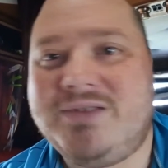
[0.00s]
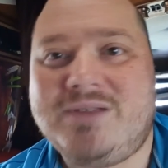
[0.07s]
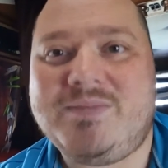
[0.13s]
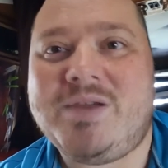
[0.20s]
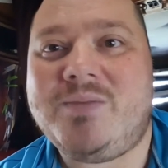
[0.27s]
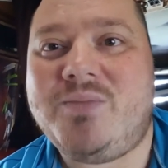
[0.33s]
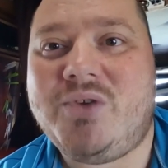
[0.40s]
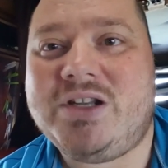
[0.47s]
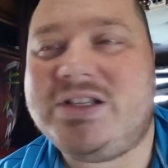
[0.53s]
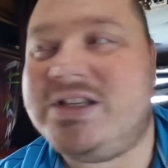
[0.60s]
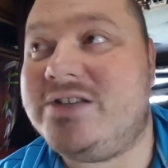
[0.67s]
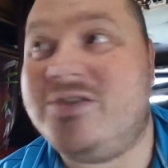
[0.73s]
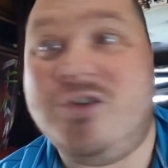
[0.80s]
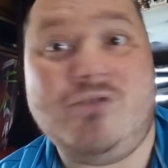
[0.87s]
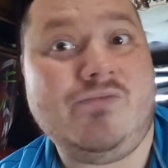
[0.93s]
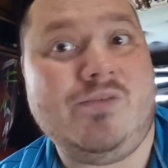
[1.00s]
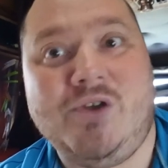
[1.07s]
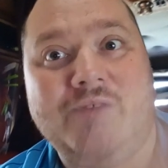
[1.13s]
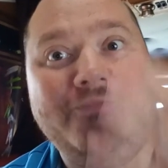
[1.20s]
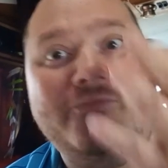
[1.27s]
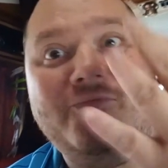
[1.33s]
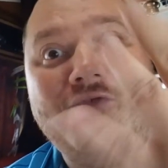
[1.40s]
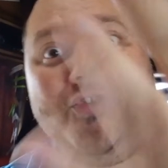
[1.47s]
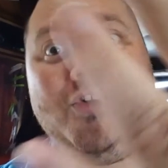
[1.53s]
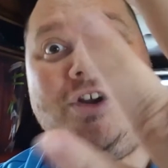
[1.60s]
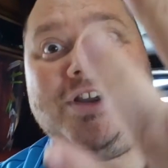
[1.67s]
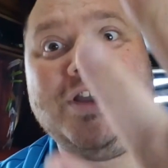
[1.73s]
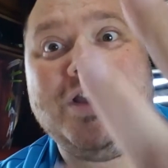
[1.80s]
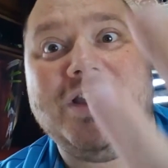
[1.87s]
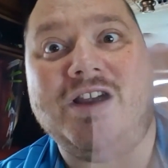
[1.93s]
And my brother says, no, we bought him 4
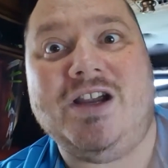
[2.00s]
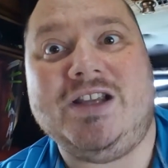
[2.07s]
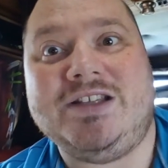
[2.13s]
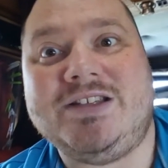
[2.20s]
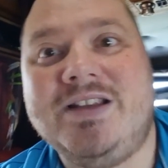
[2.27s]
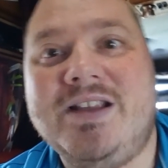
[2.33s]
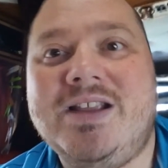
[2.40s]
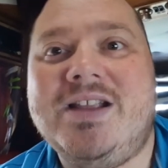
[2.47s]
cars.